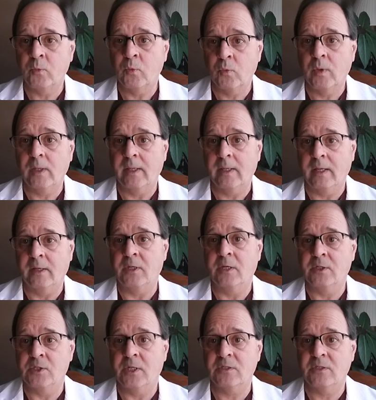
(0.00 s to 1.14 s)
really a
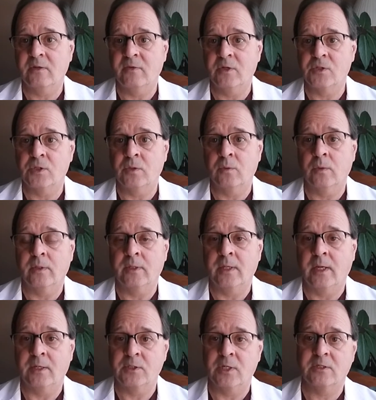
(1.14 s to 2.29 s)
digestive issue where the
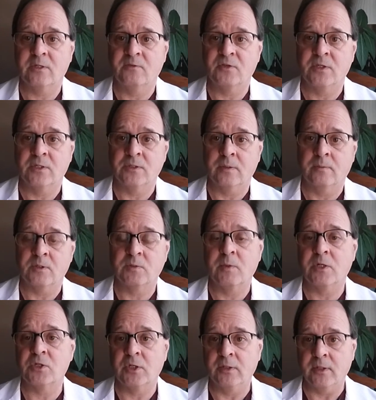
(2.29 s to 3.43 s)
digestive system,
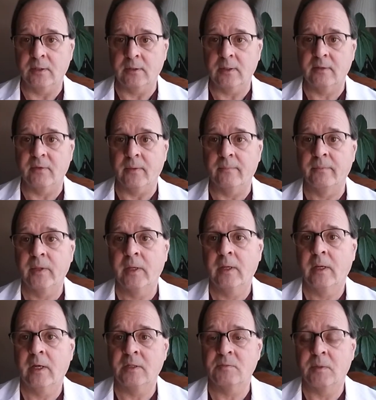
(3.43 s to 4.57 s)
especially the liver,
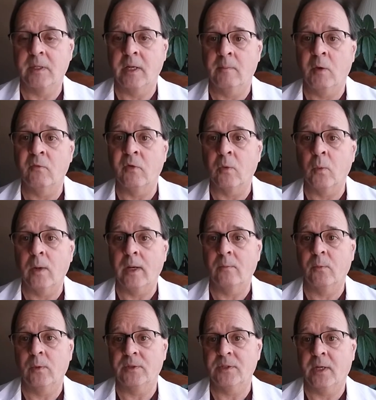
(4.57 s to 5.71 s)
has become overwhelmed
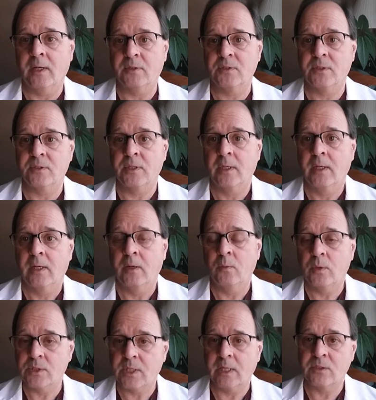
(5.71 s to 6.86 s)
with toxins, in
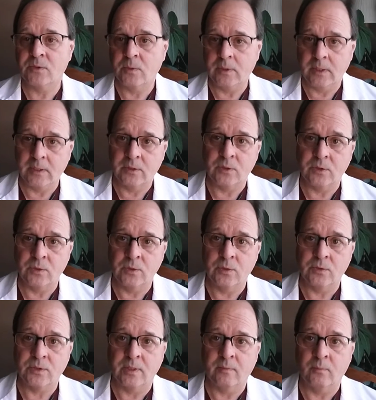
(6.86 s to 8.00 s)
which case we need to do
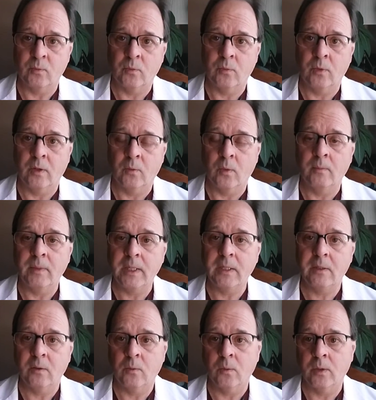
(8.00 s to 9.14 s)
some
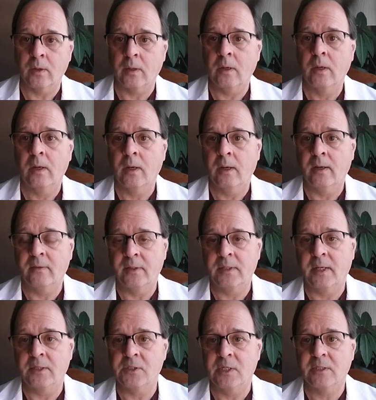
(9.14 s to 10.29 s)
remedial work on the
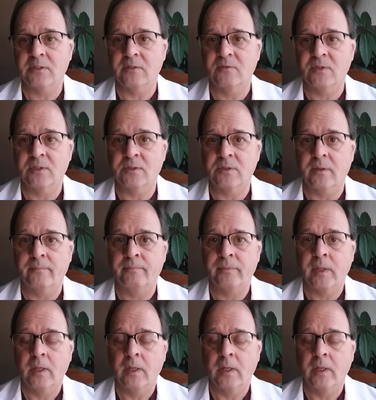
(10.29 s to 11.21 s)
digestive system.